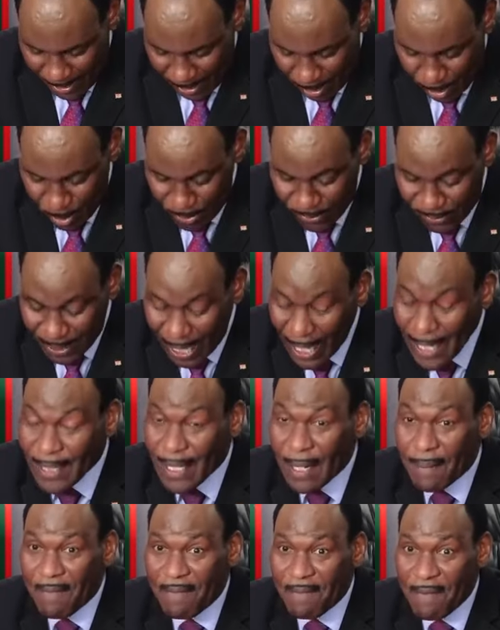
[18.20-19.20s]
concerns
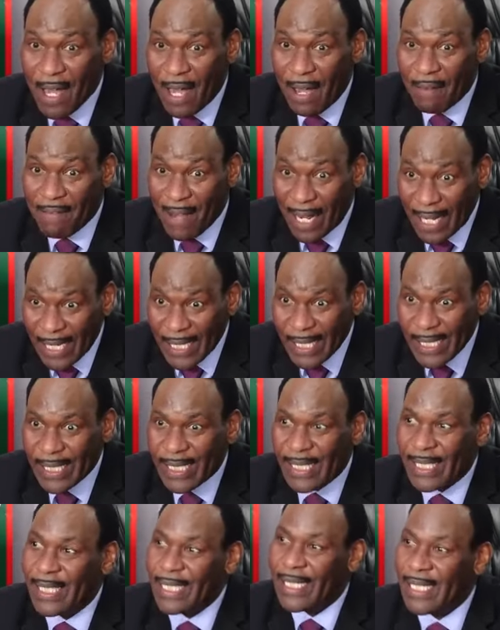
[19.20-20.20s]
are valid,
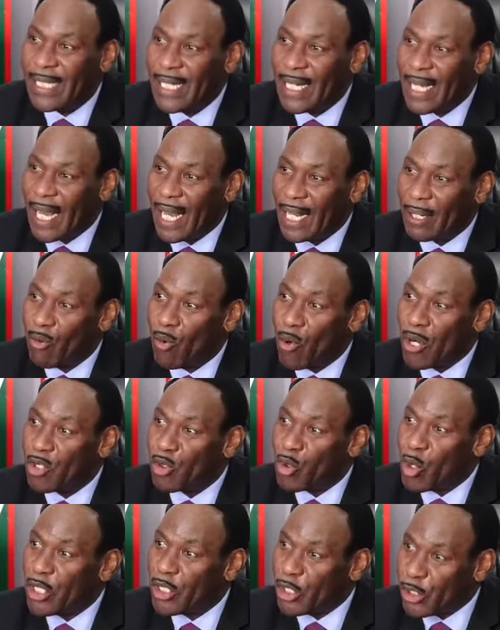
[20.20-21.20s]
and we want
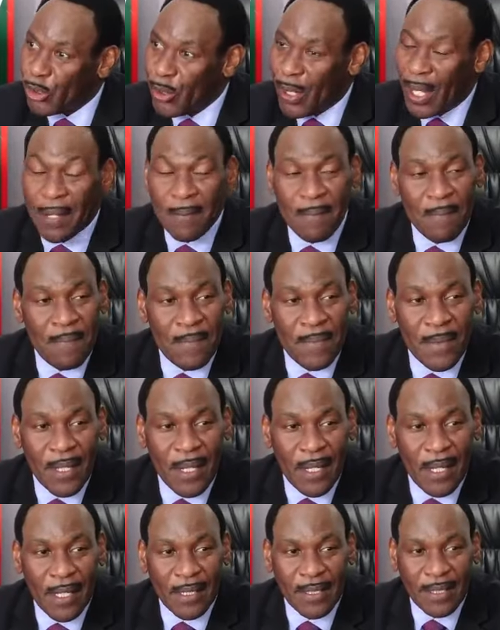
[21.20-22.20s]
to assure
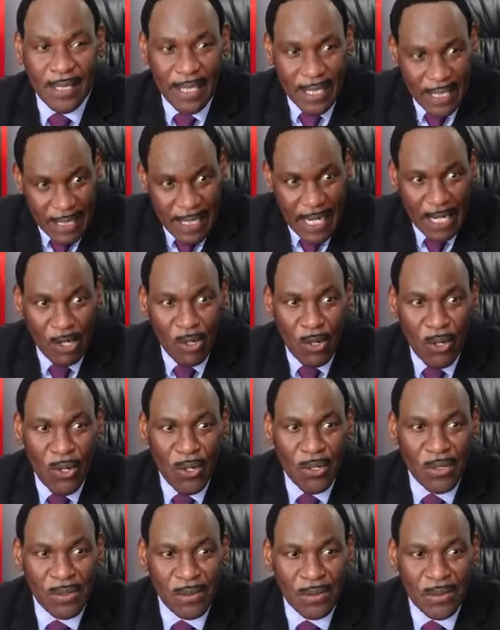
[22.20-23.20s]
Citizen
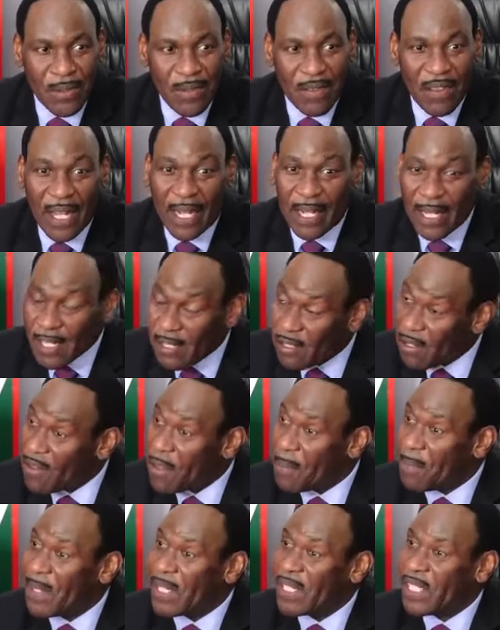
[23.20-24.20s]
Go, the rest of
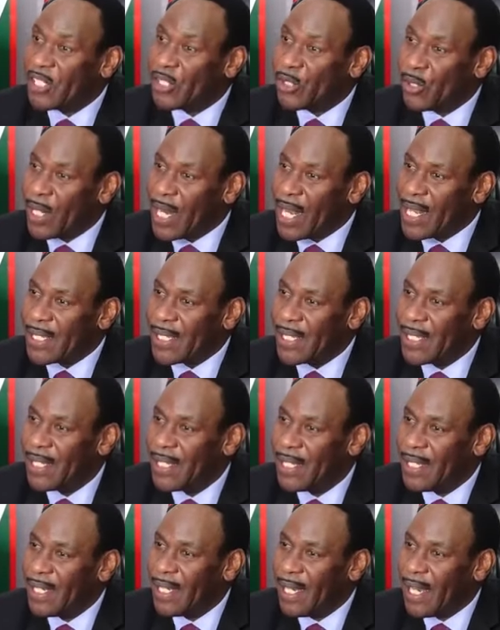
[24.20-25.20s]
the petitioners,
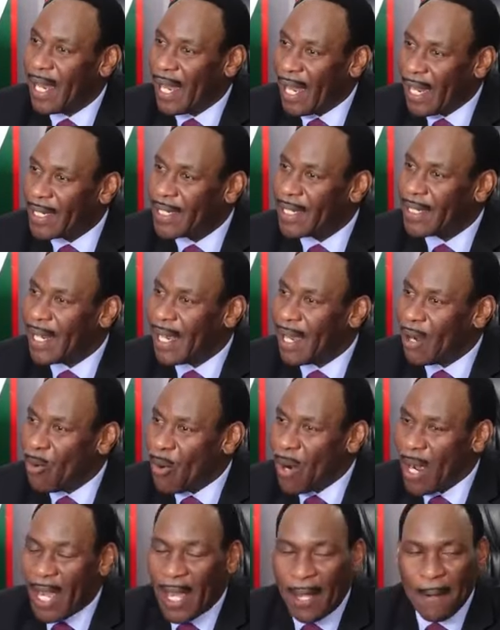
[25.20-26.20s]
and
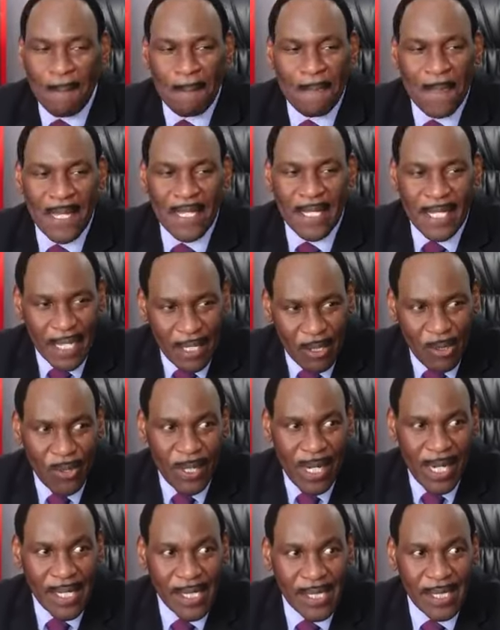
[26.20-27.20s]
our
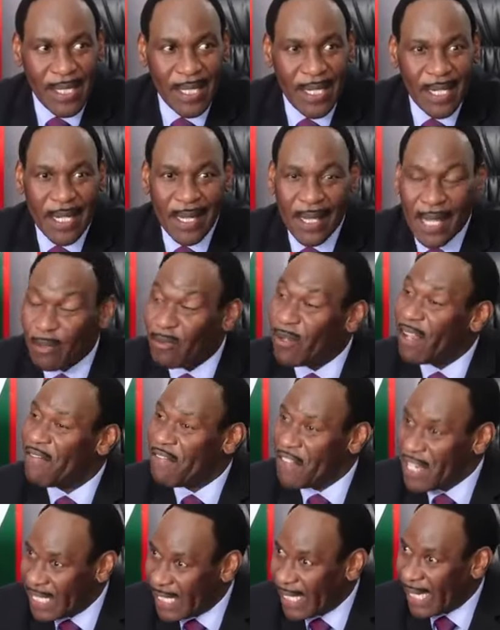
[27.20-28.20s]
stakeholders that we are
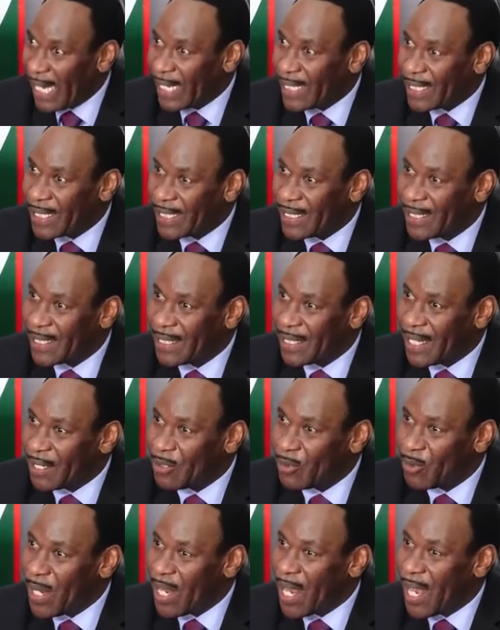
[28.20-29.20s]
vigilant,
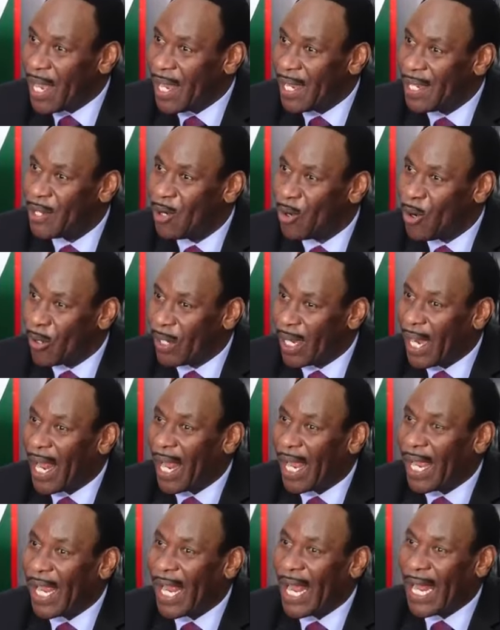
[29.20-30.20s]
that we are on
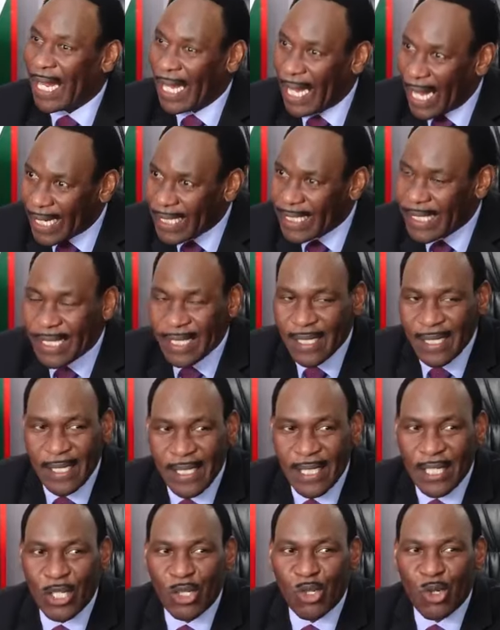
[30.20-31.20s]
high alert
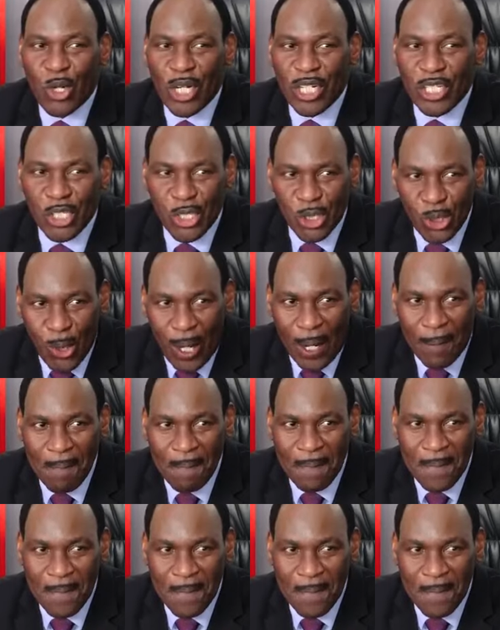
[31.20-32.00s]
to ensure